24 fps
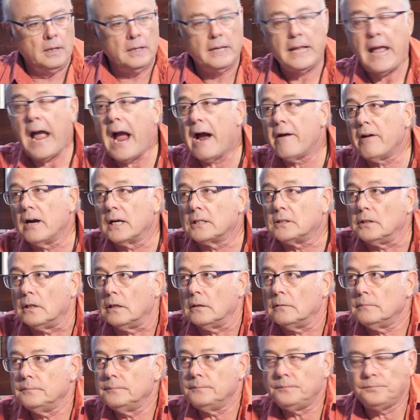
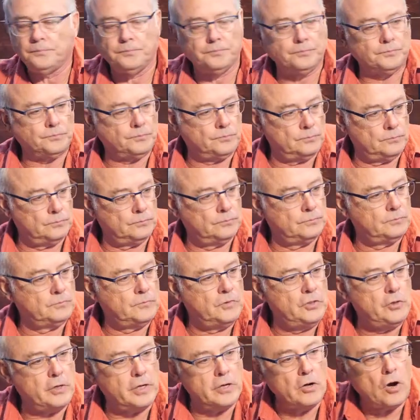Character.
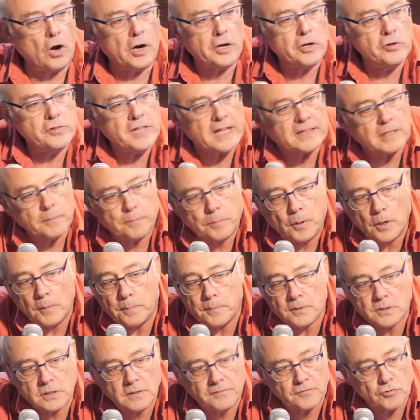You can argue that the
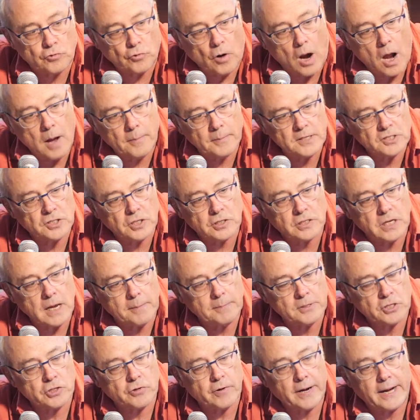purpose of drama is to
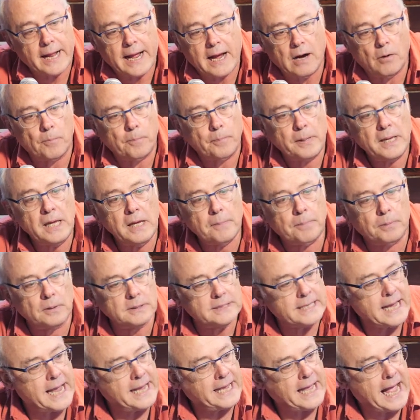demonstrate how people
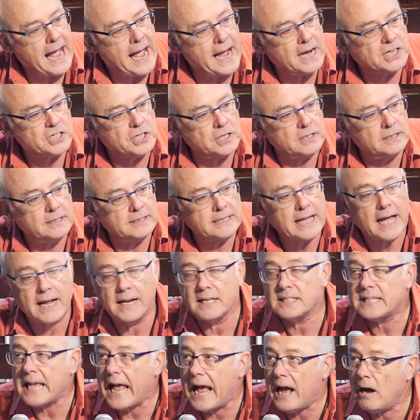take action that
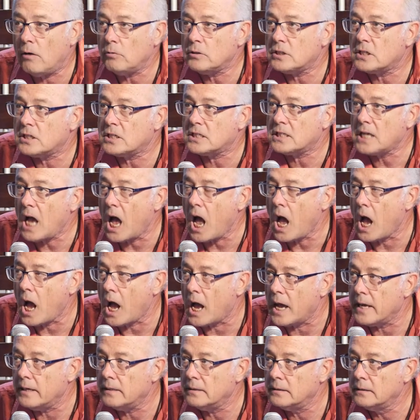is
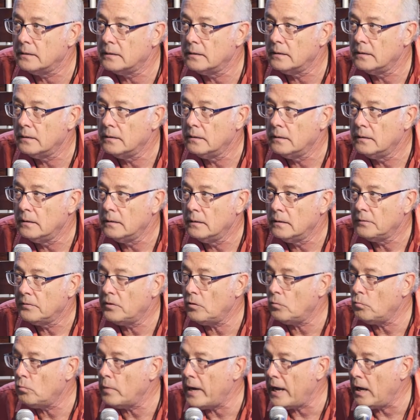outside
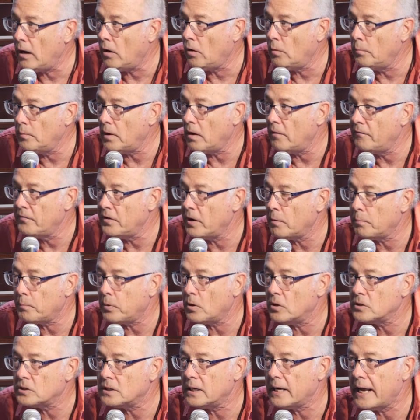the realm of their
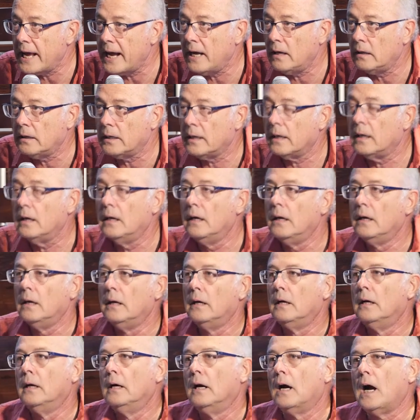personality.
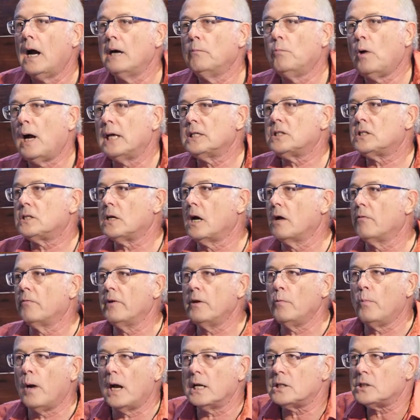I watched I
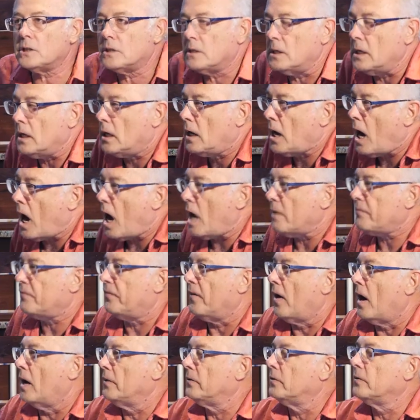rewatched The
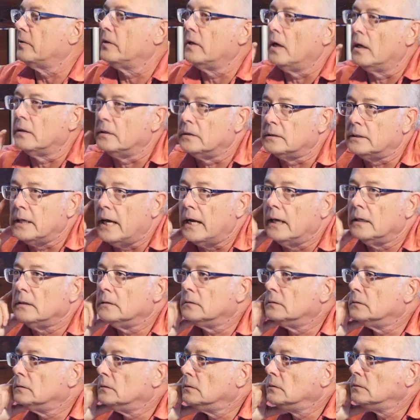Godfather the other day.
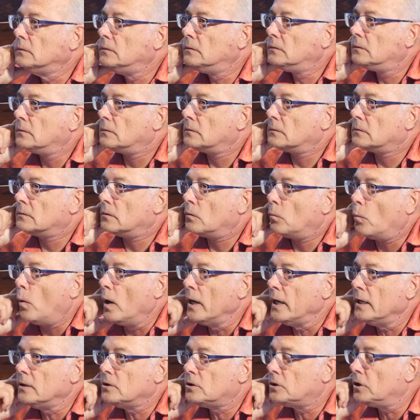
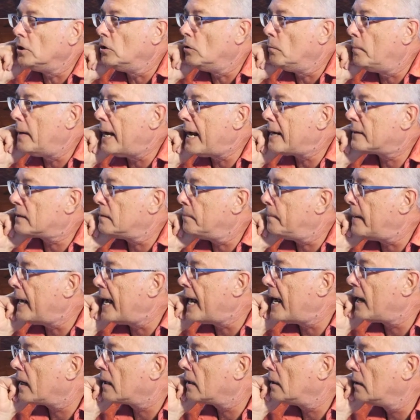1 and 2 back to
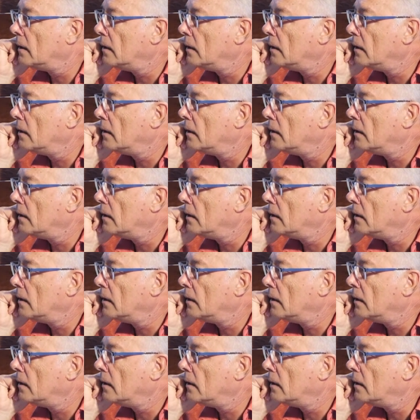back.